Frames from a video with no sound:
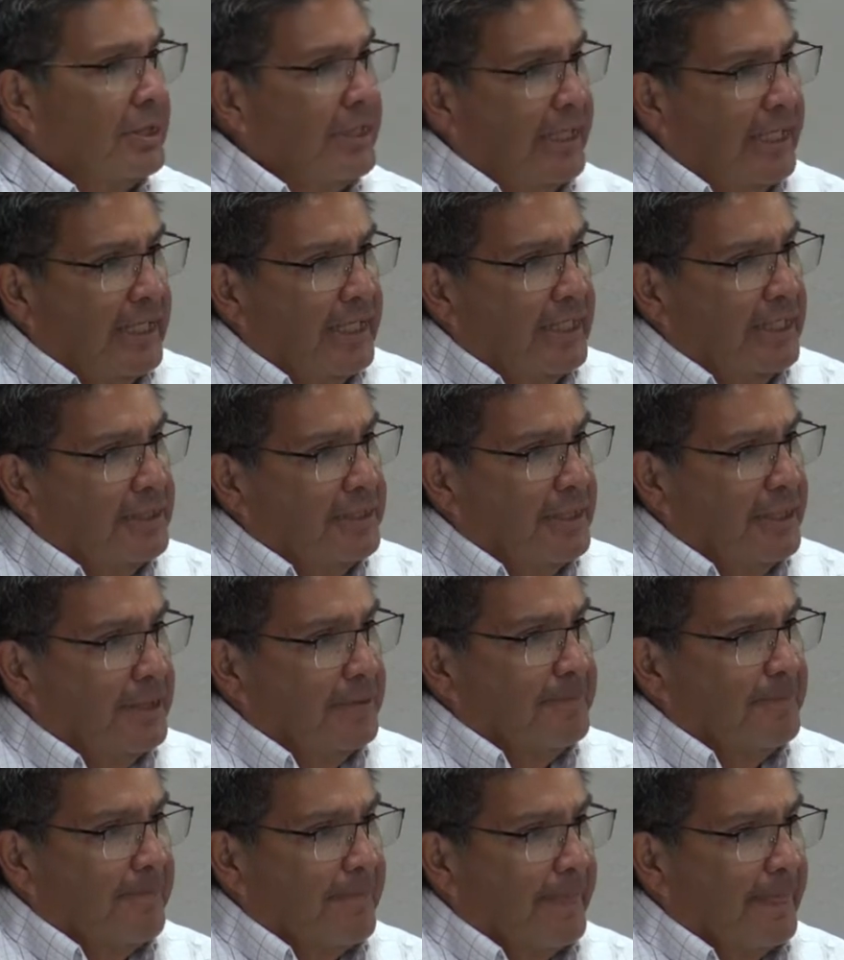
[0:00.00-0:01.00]
and
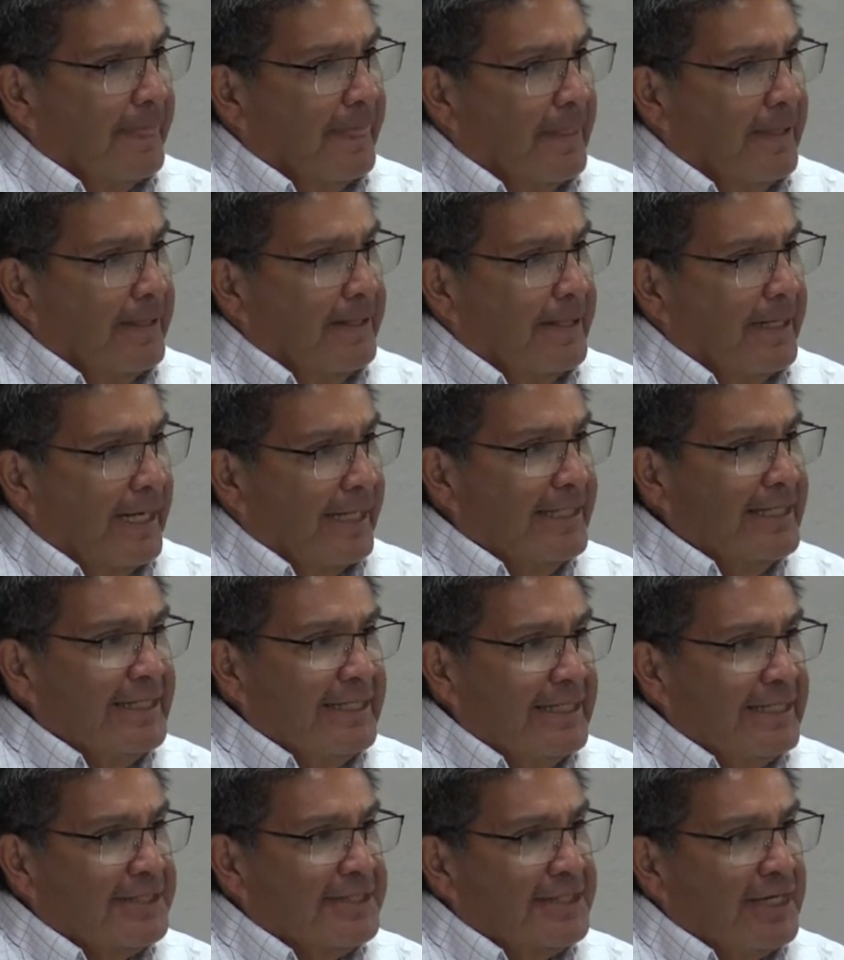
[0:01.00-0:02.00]
um, i didn't
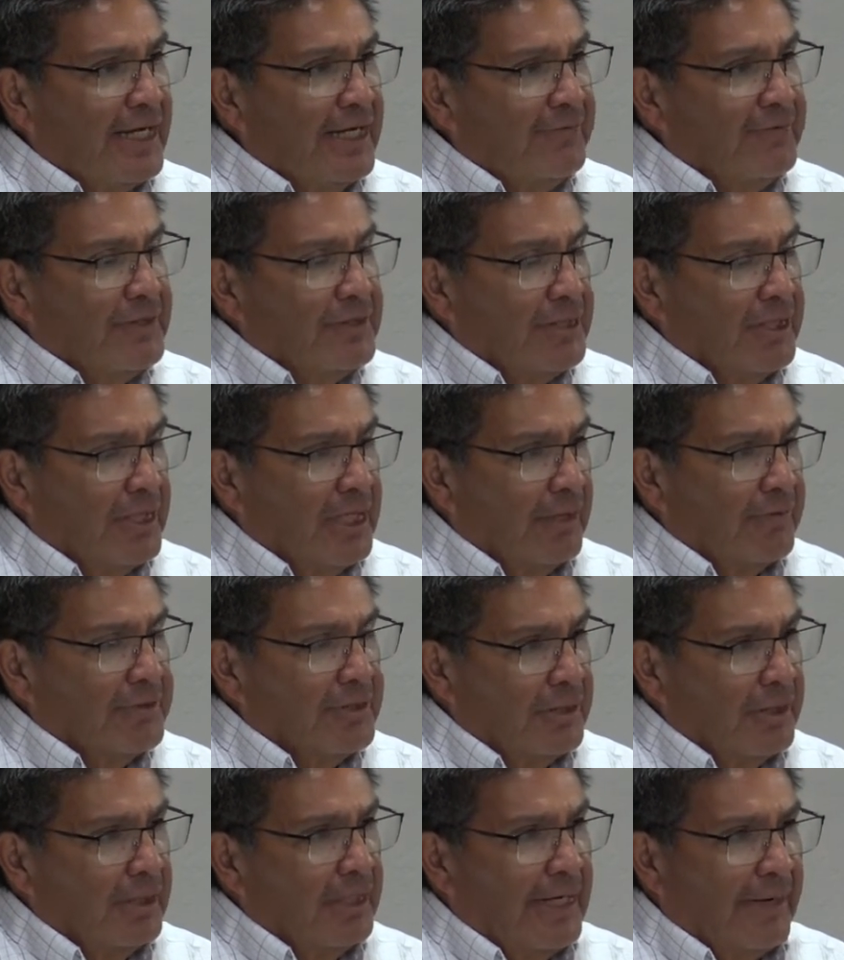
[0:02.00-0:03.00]
get saved until i
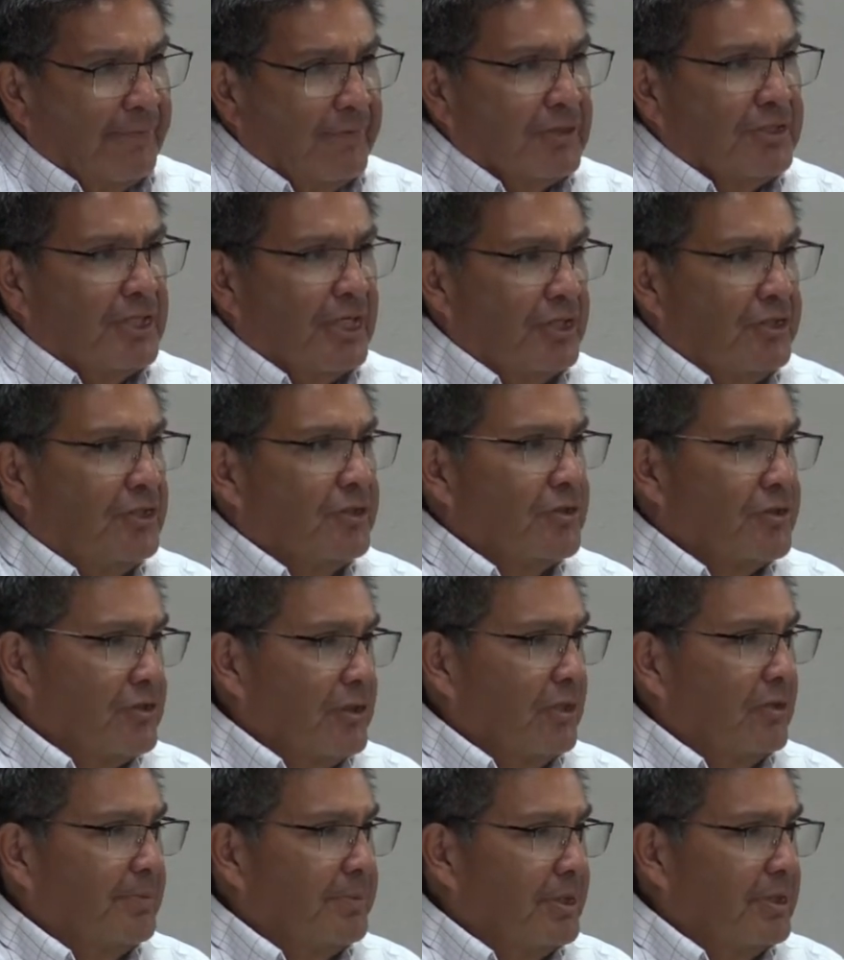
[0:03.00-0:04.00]
was a little after 10 years
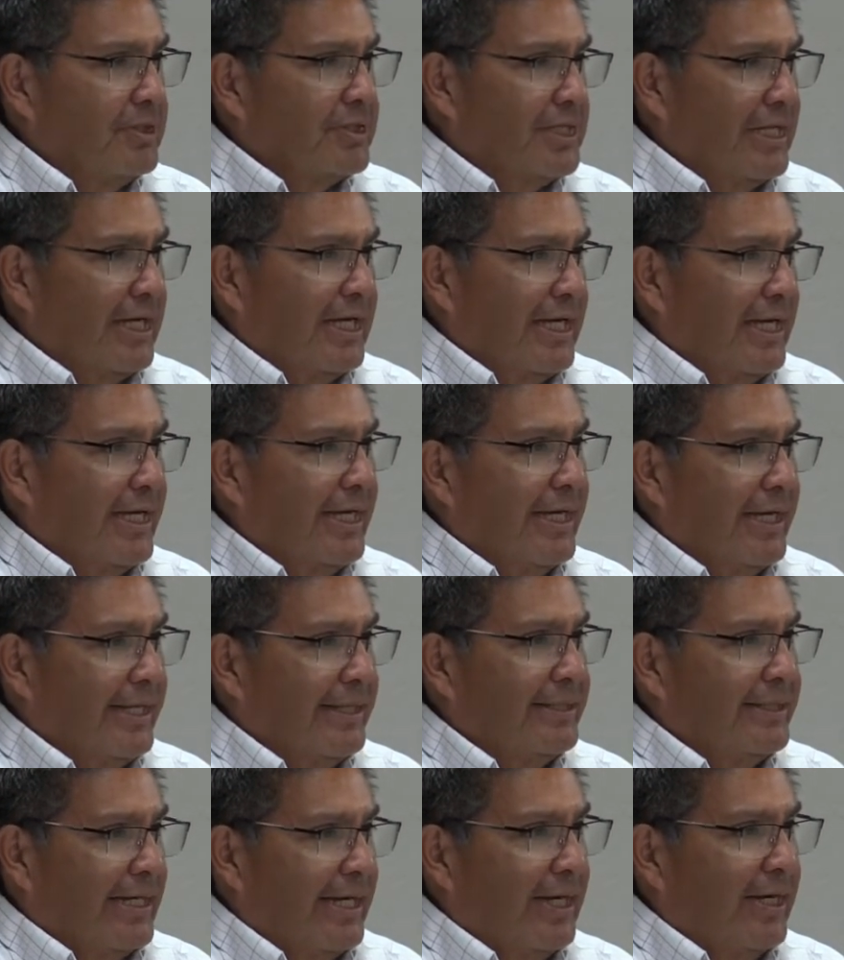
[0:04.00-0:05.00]
old because i i,
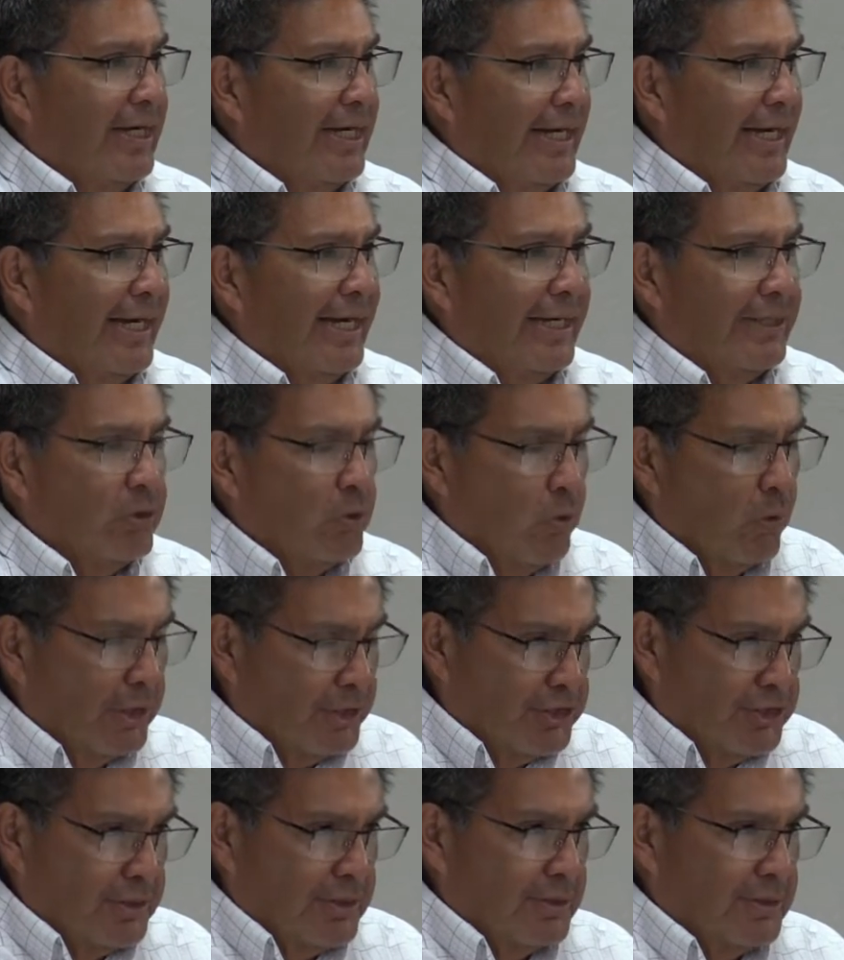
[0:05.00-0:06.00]
I, I had
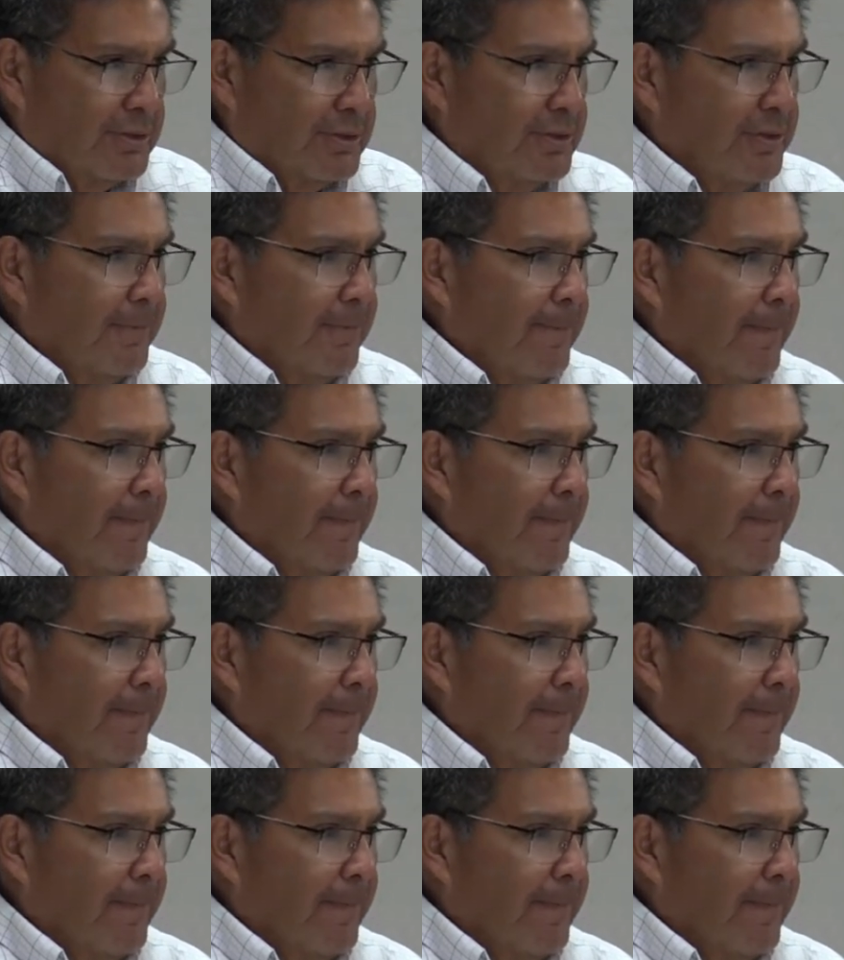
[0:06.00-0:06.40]
questions